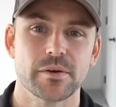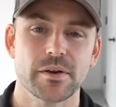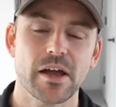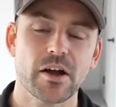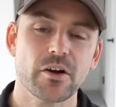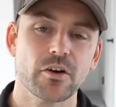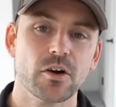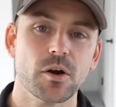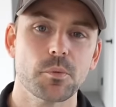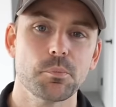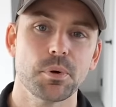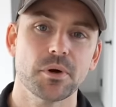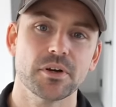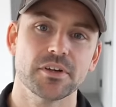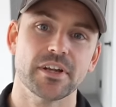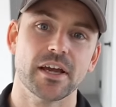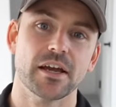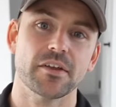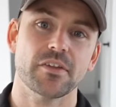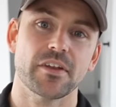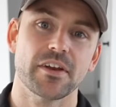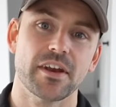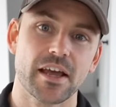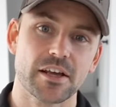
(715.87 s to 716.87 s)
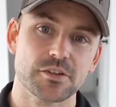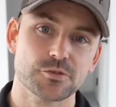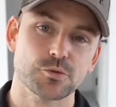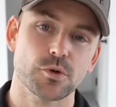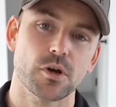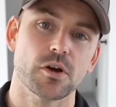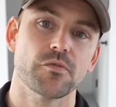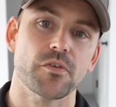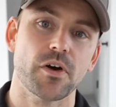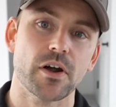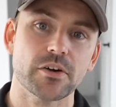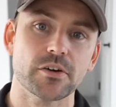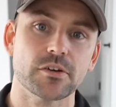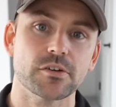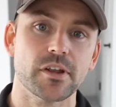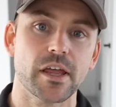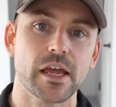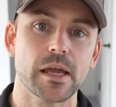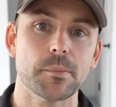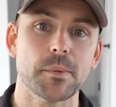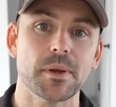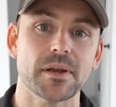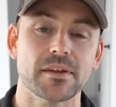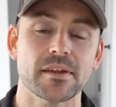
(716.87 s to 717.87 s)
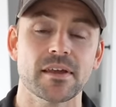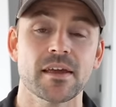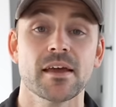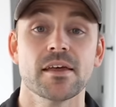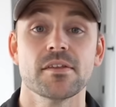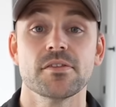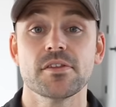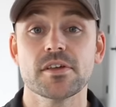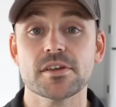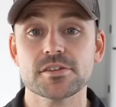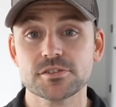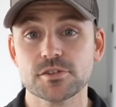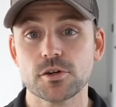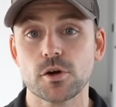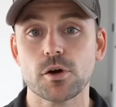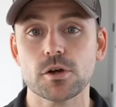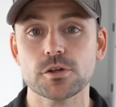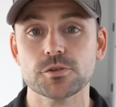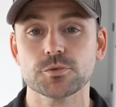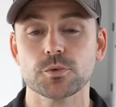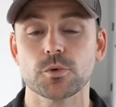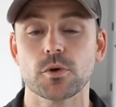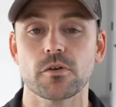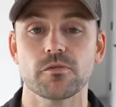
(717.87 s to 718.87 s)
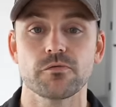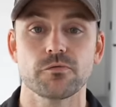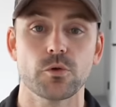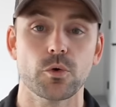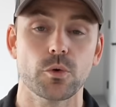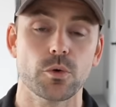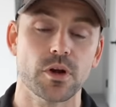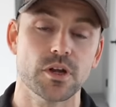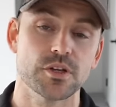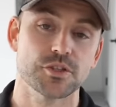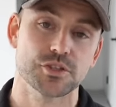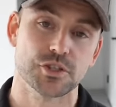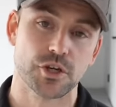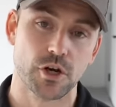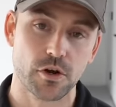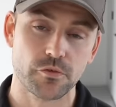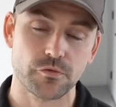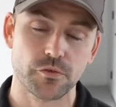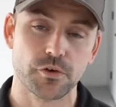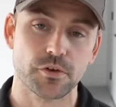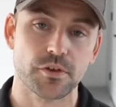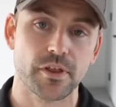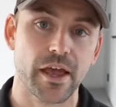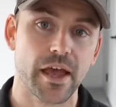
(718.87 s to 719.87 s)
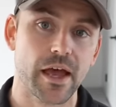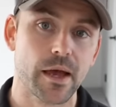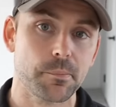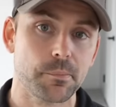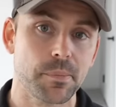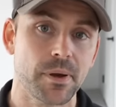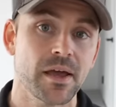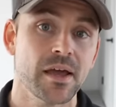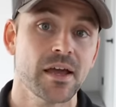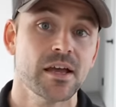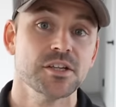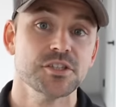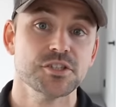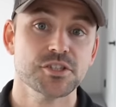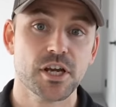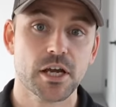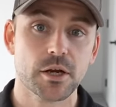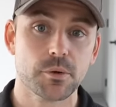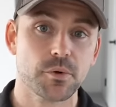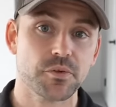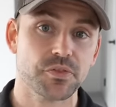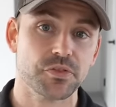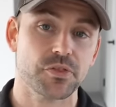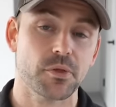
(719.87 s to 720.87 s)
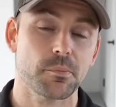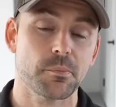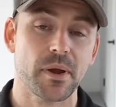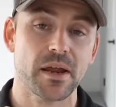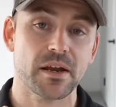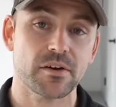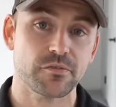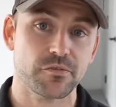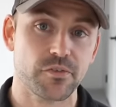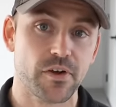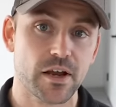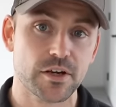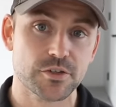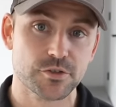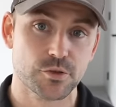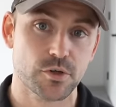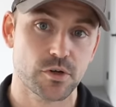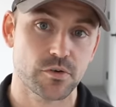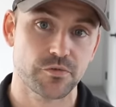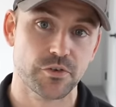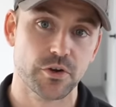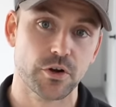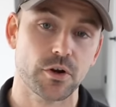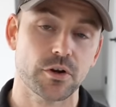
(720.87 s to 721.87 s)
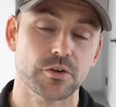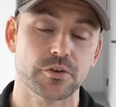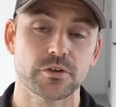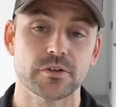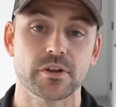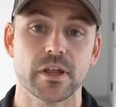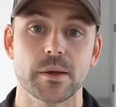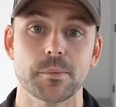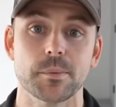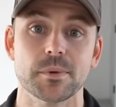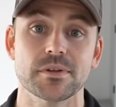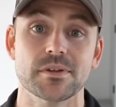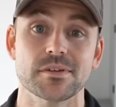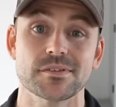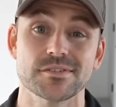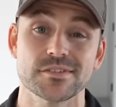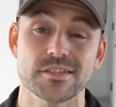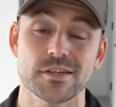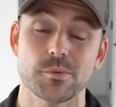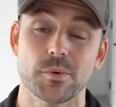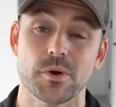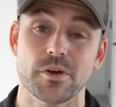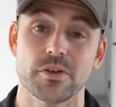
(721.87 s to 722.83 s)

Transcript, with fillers: I'm now going to put down the next row of underlayment. This calls for a 4-inch overlap. Check with the manufacturer of your underlayment to see